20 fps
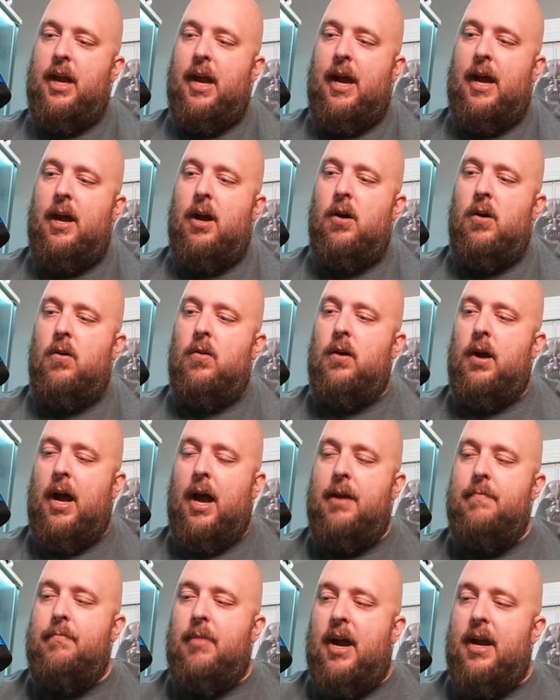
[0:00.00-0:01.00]
how
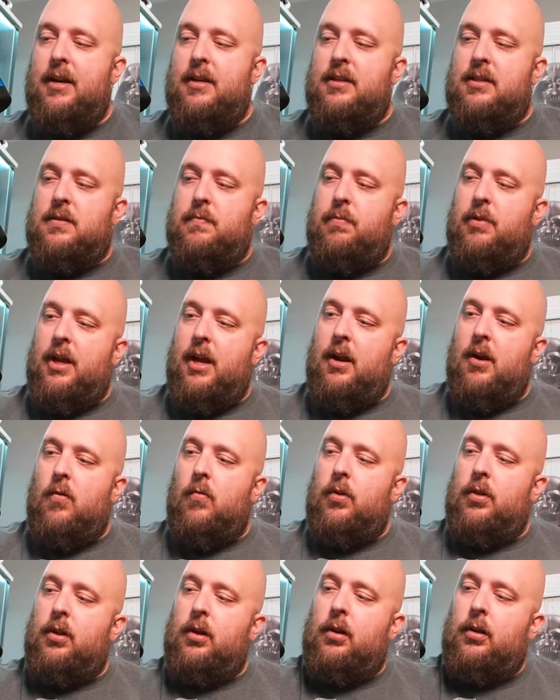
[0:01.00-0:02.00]
I might display her
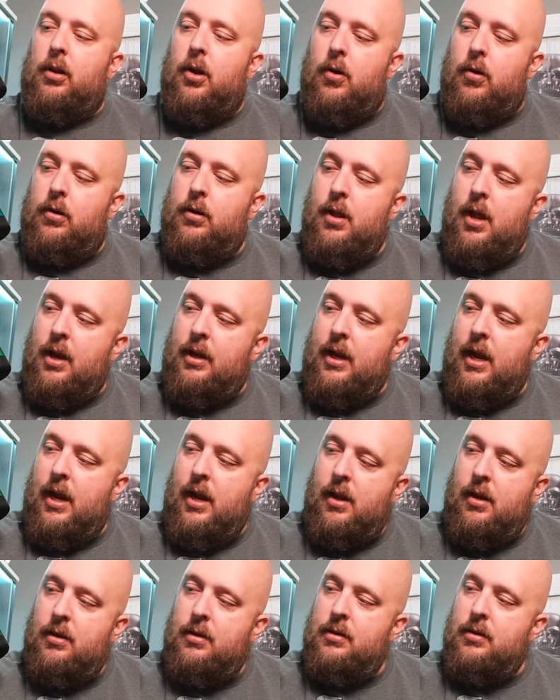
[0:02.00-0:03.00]
with the cloak. I
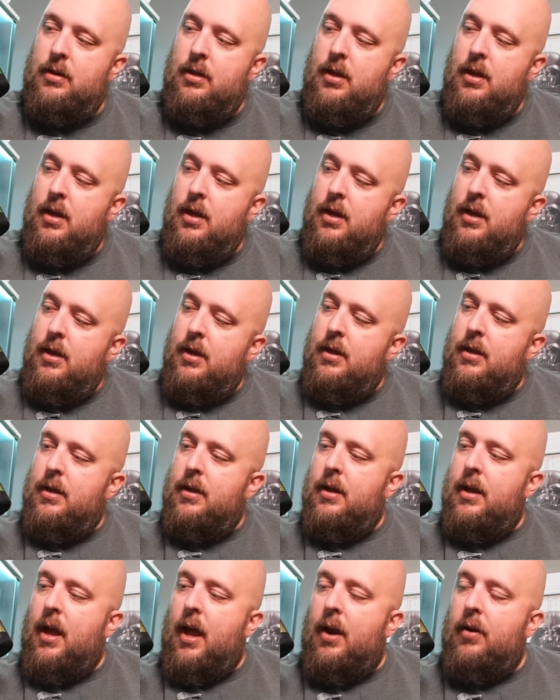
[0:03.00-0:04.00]
don't
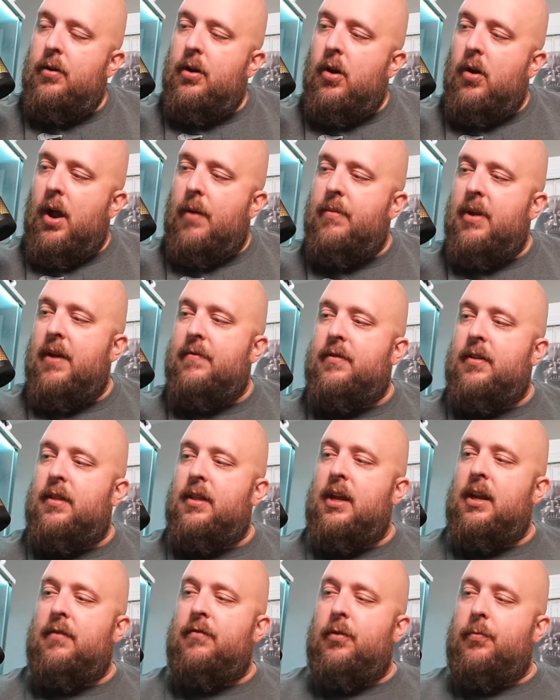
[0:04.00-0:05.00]
know. I may have to
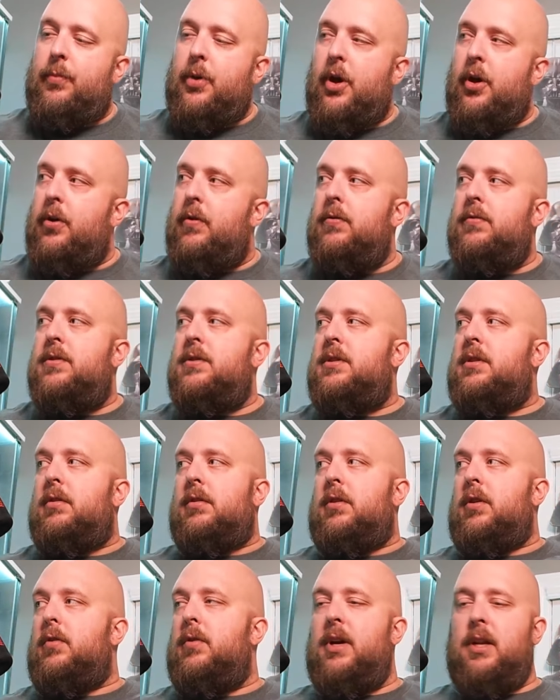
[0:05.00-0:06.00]
think of a pose to
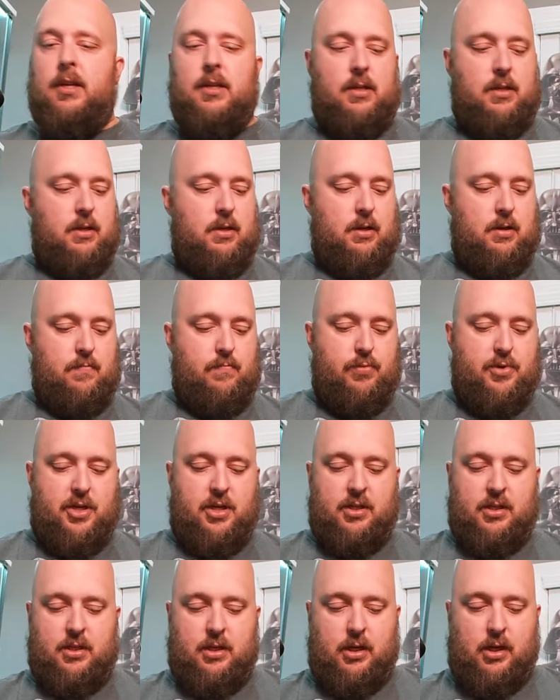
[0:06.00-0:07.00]
do it.
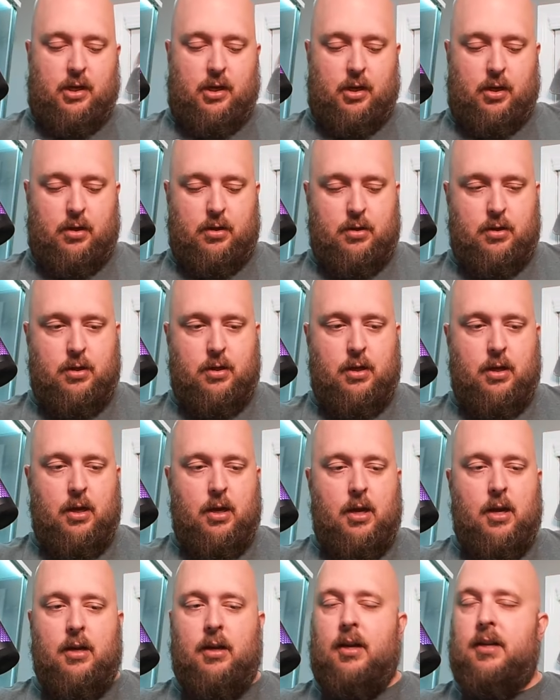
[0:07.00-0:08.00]
But,
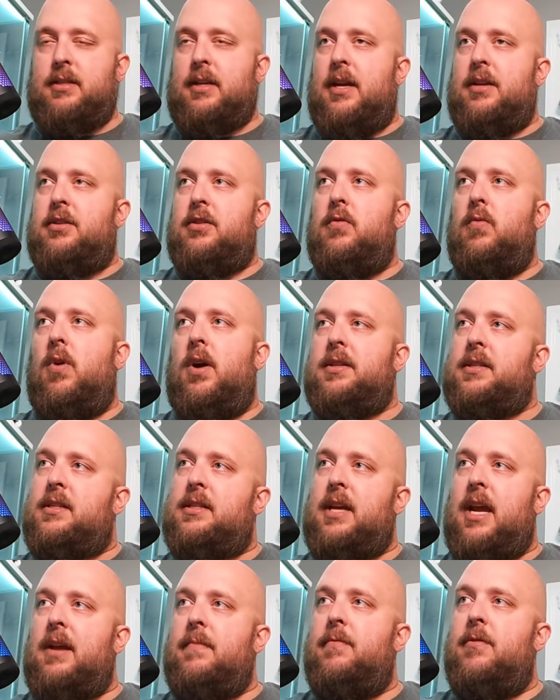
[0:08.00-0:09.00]
because I do want
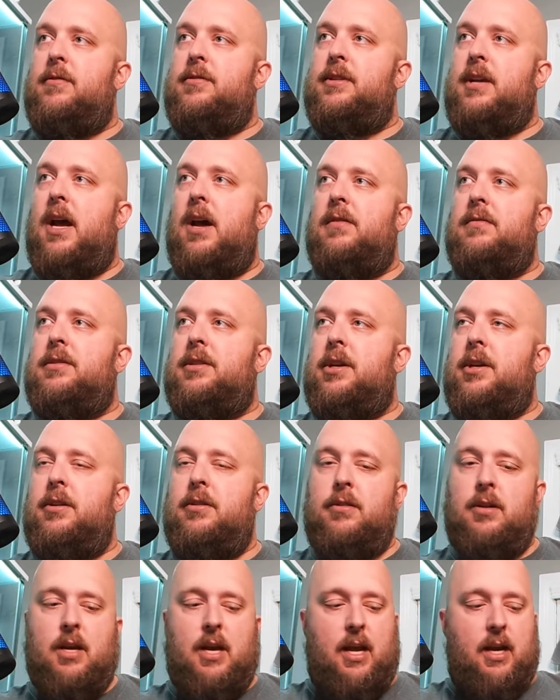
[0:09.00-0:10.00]
sabers out
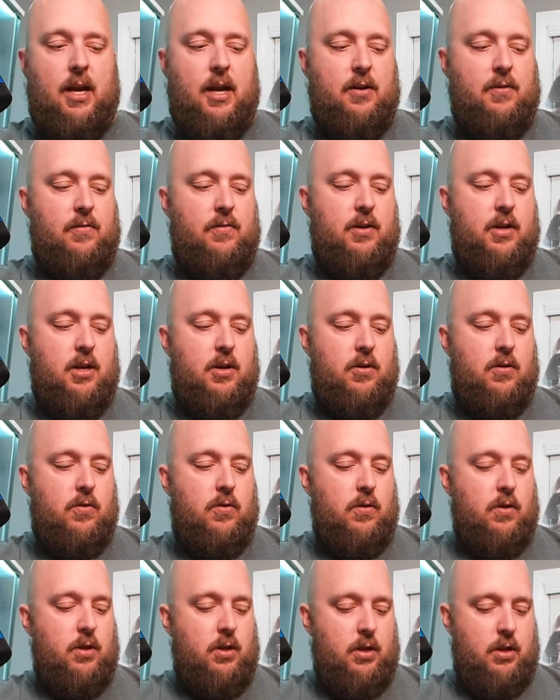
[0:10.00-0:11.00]
too. And I don't
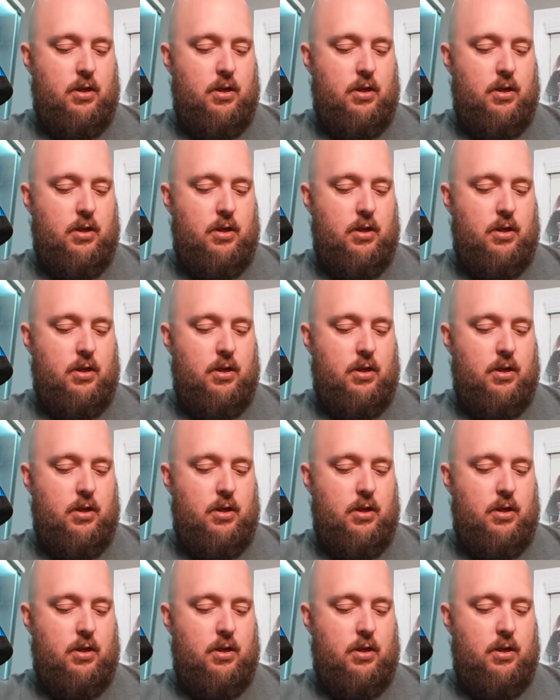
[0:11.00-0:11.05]
know